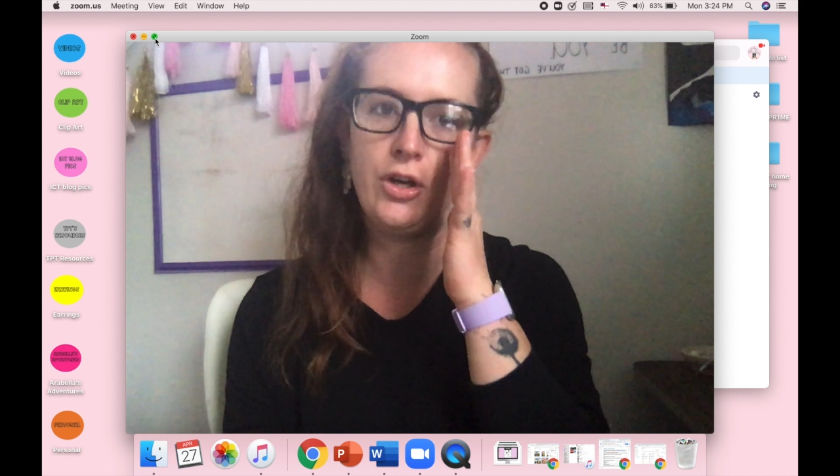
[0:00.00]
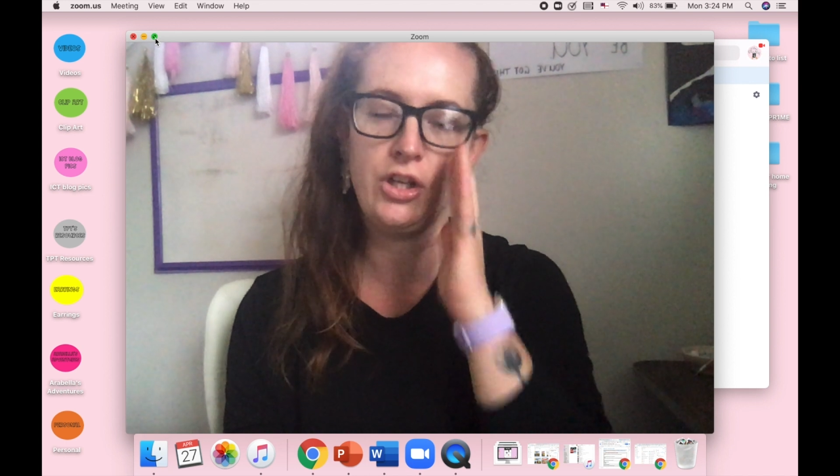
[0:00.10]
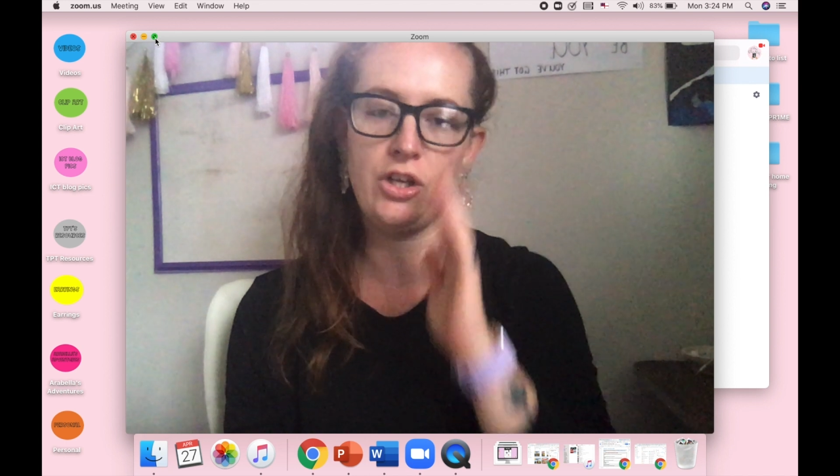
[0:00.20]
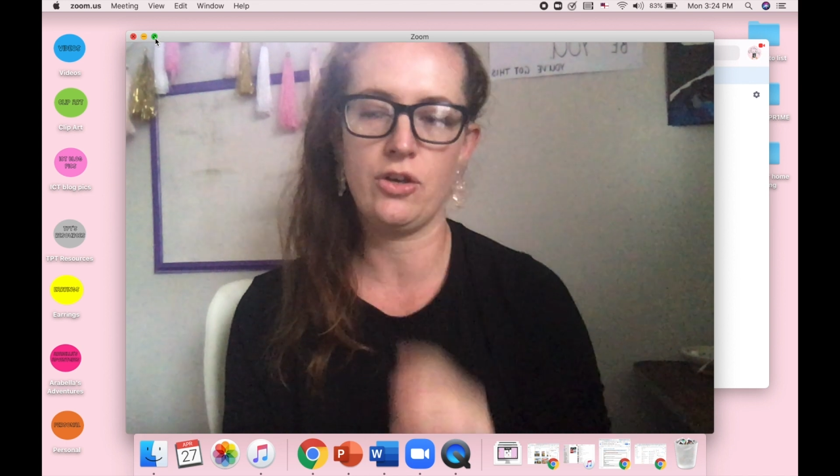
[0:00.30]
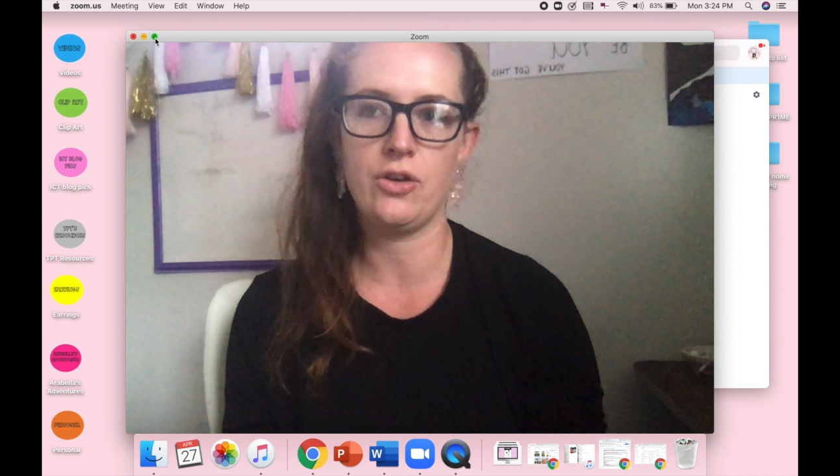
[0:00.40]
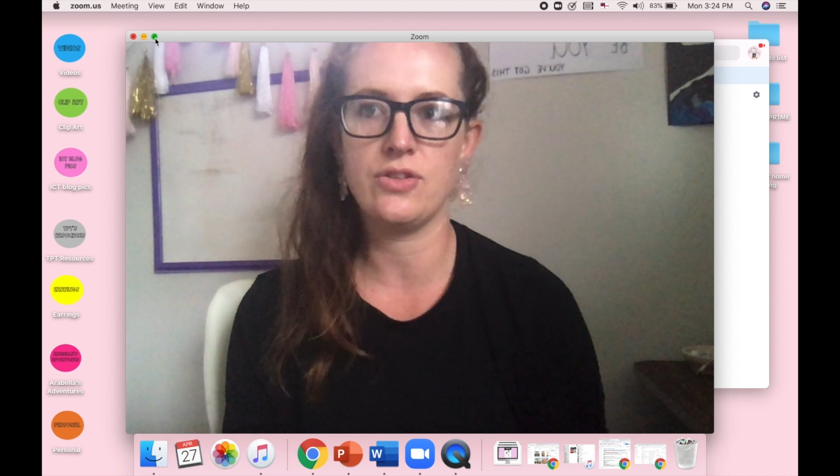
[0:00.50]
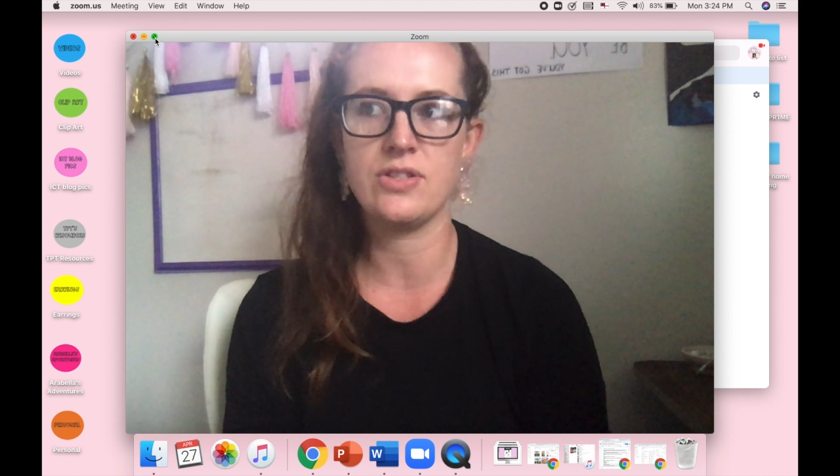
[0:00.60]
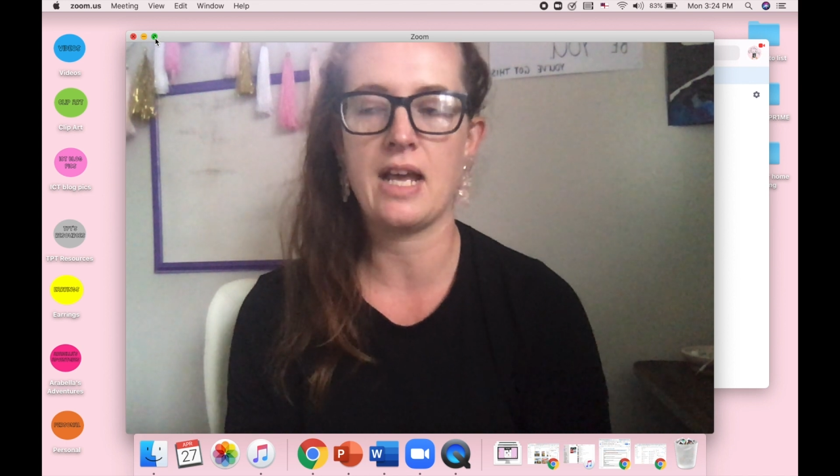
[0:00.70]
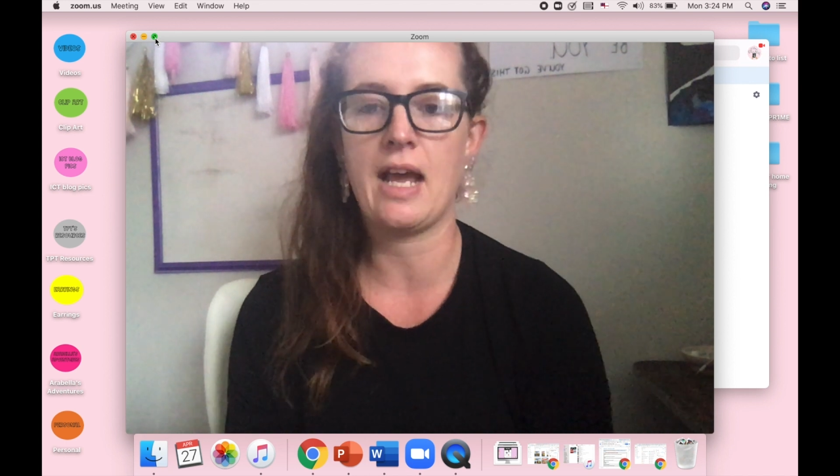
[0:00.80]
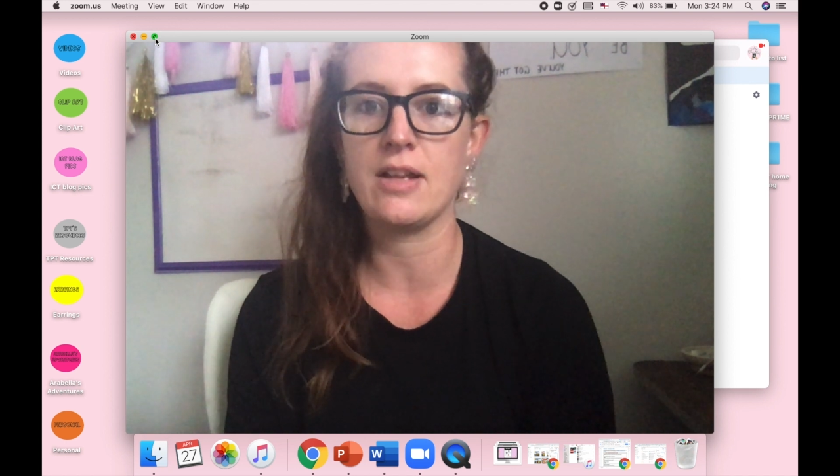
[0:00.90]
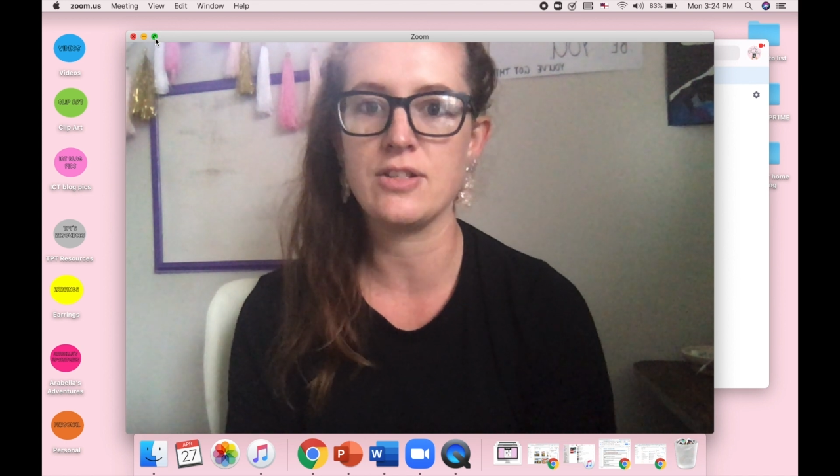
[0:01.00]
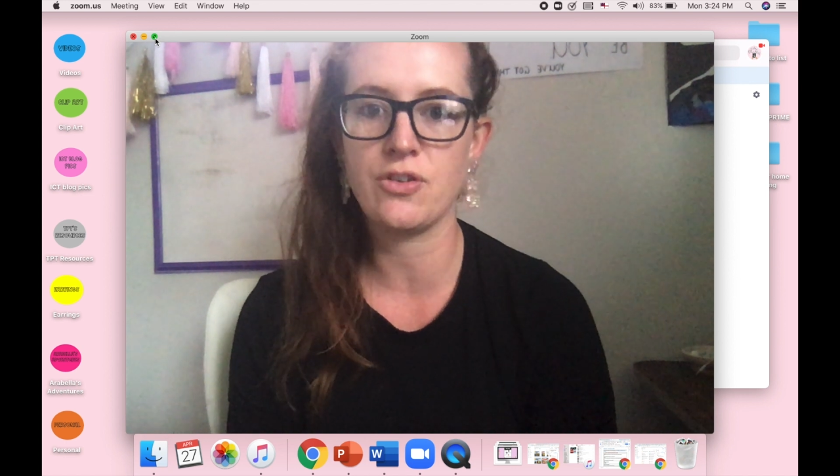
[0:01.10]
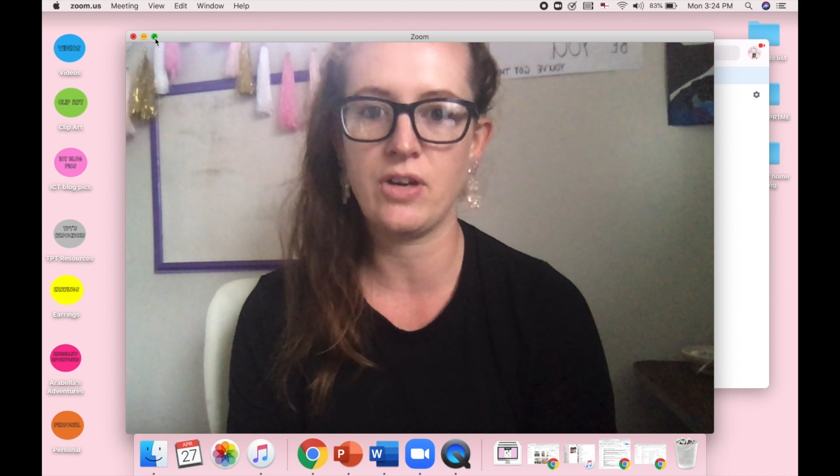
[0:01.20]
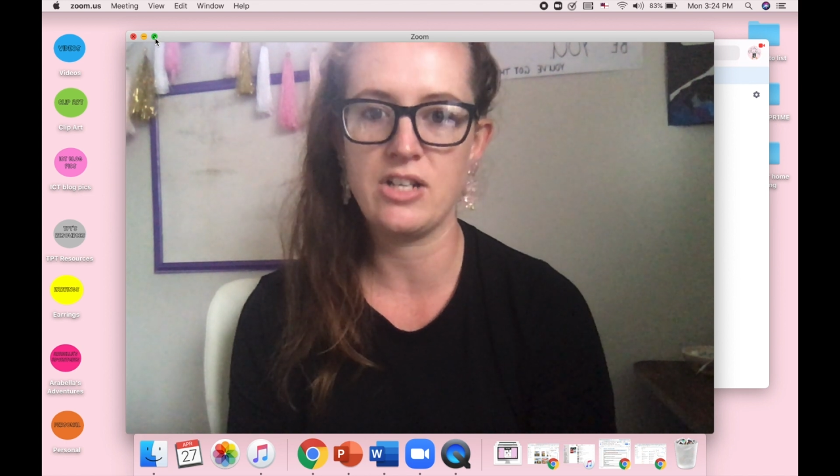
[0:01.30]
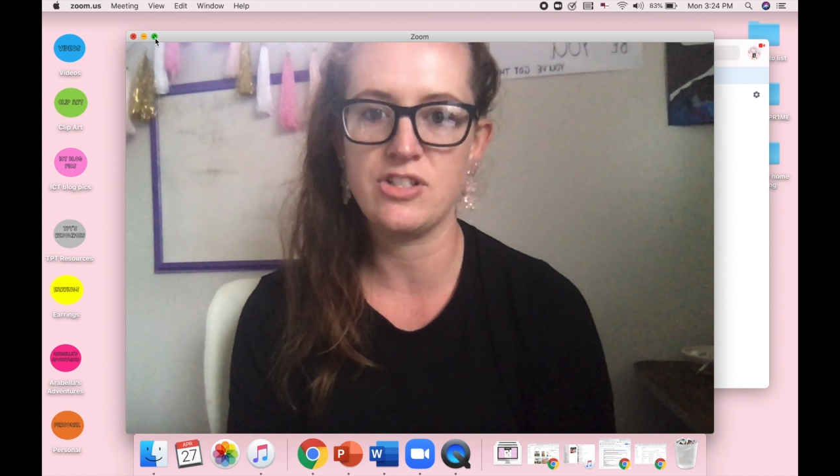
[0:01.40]
use
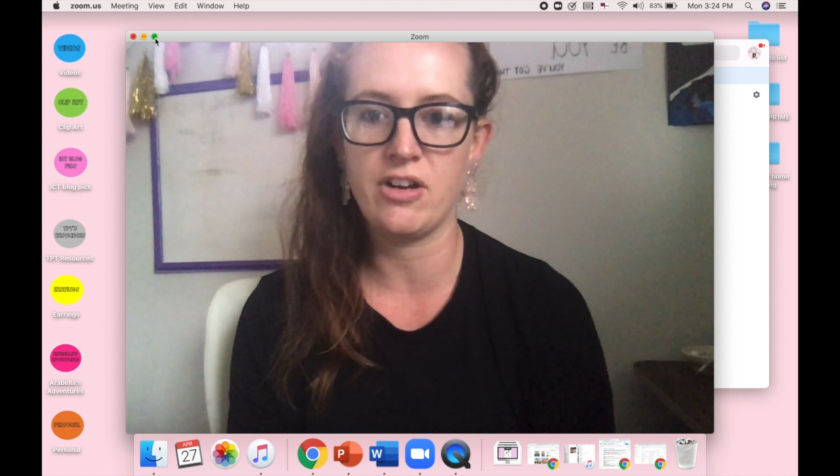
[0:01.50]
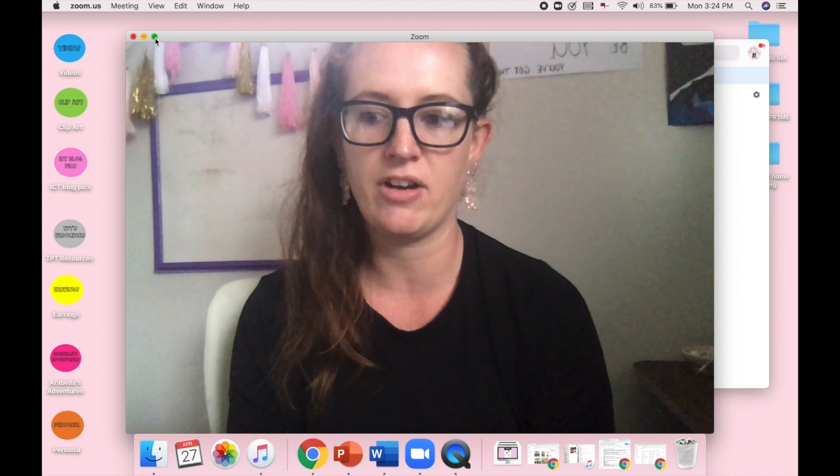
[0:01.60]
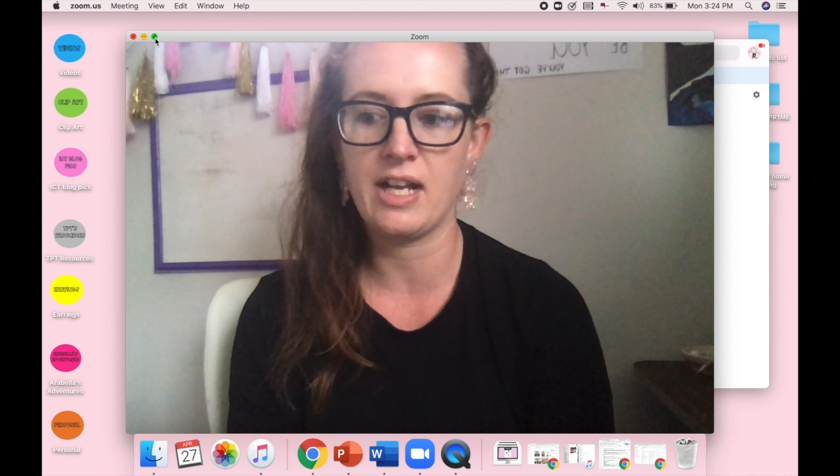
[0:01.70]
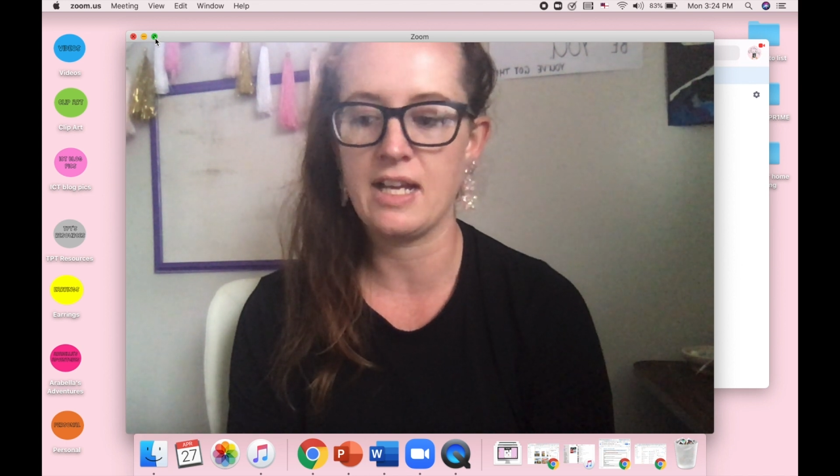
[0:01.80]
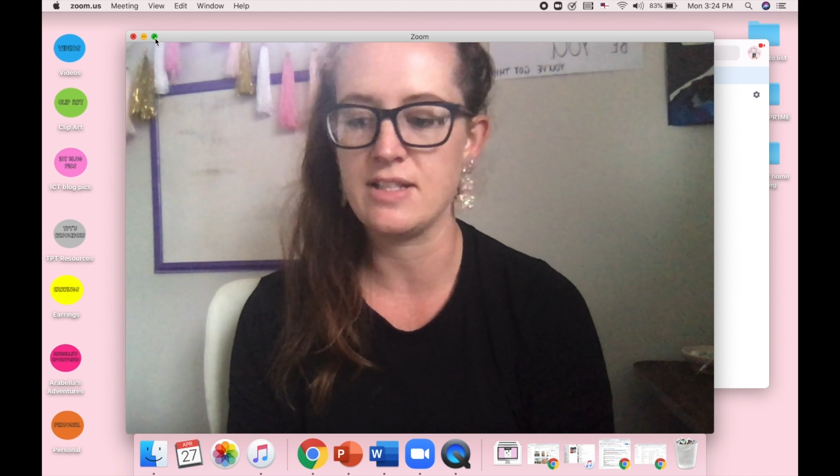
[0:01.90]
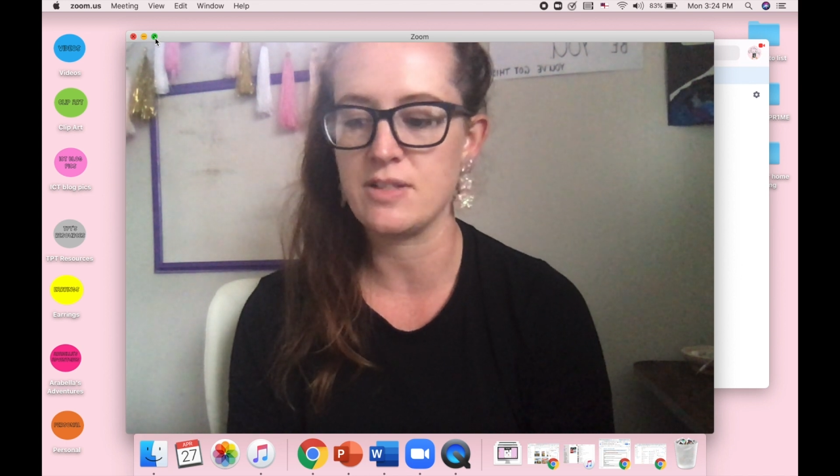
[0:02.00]
screen sharing is